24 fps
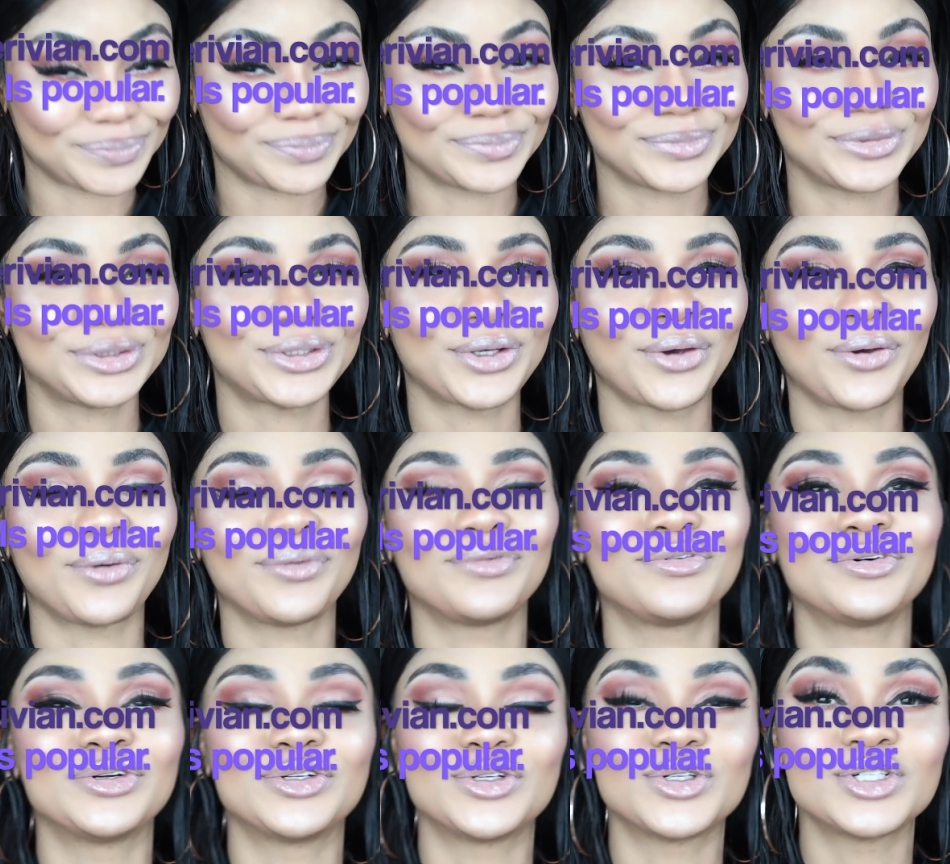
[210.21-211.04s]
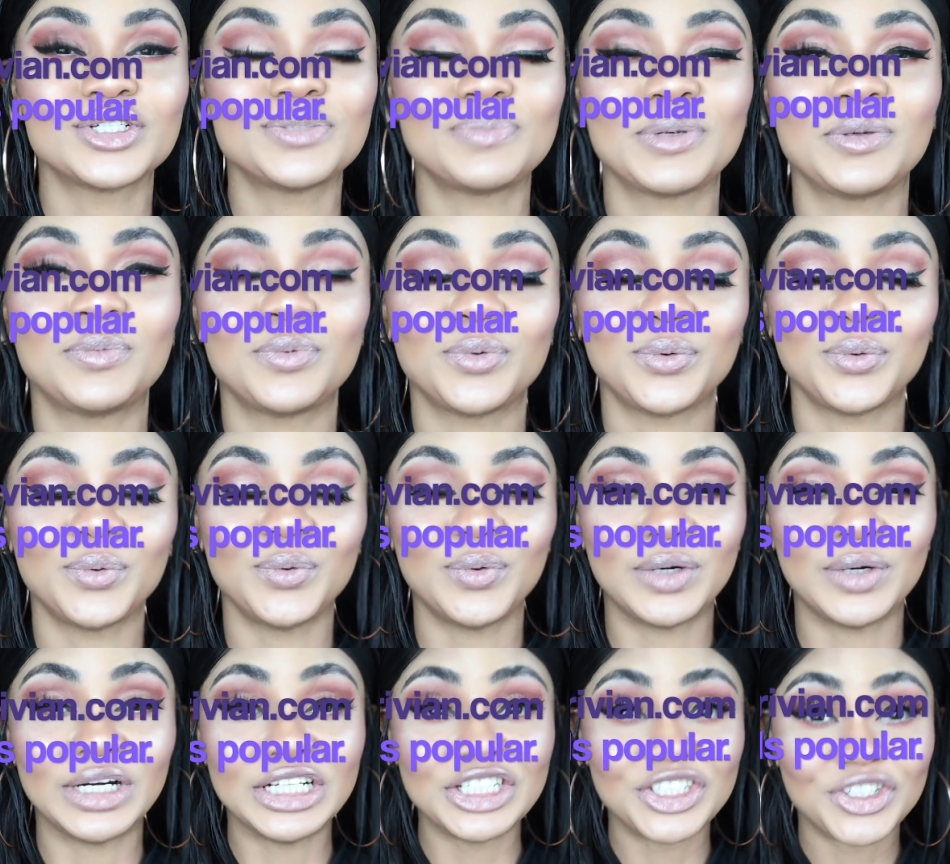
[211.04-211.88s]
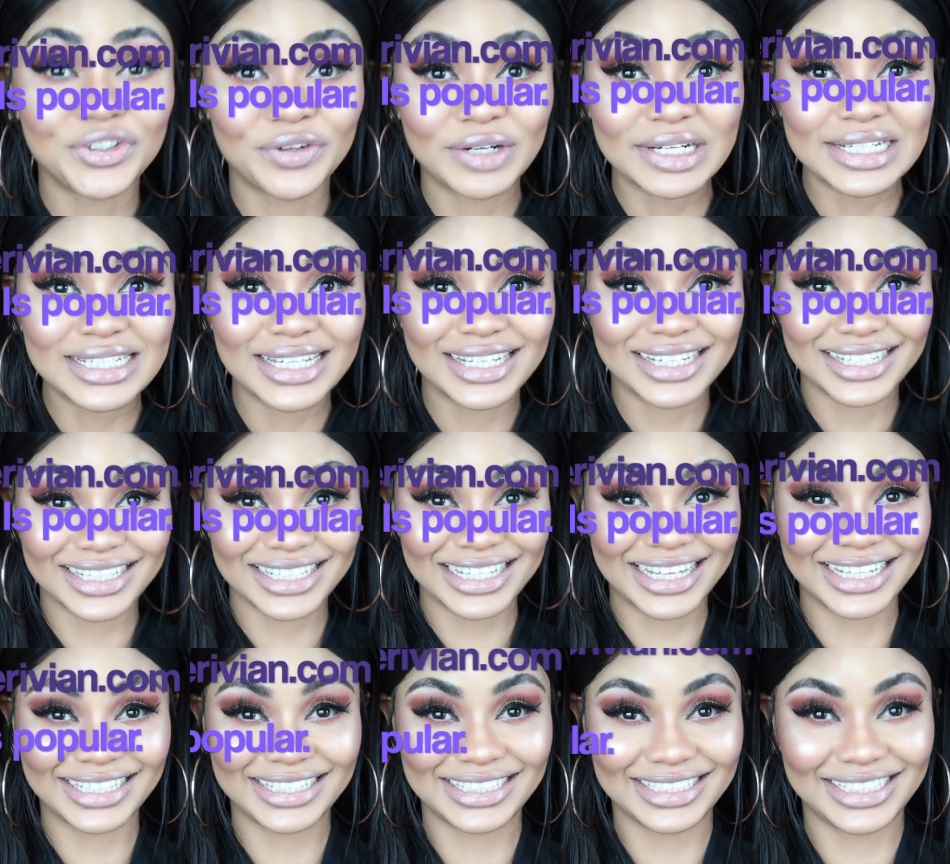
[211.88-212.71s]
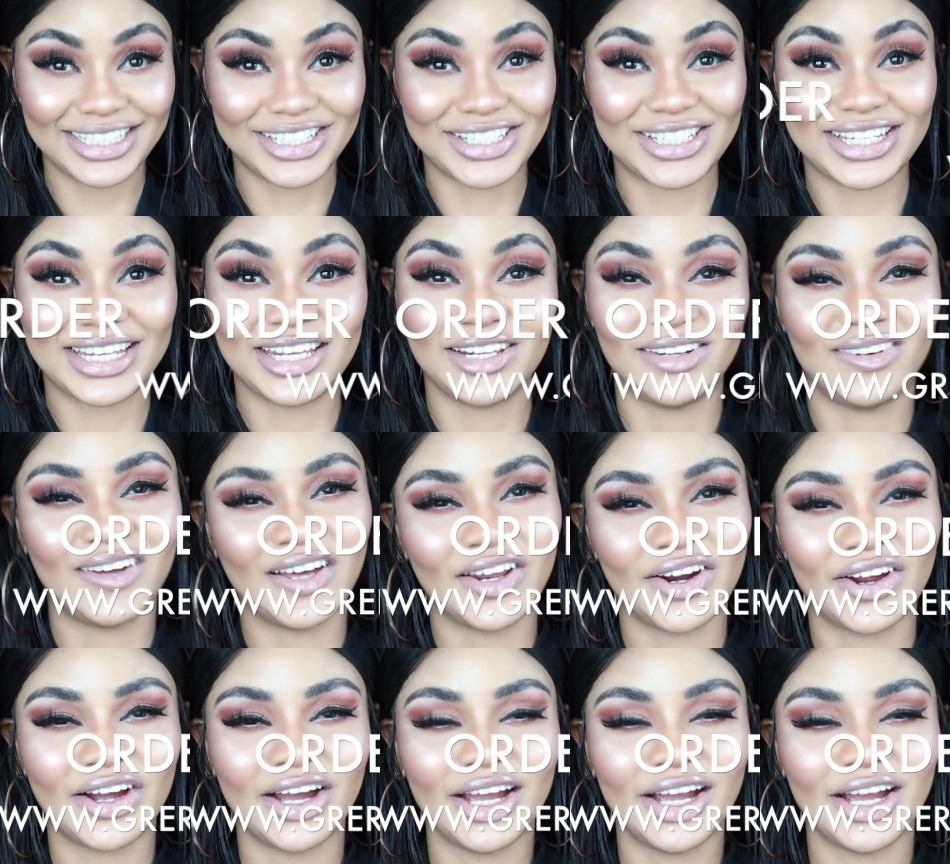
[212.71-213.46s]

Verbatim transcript: -hmm. So for those people who are interested in getting their skin lighter,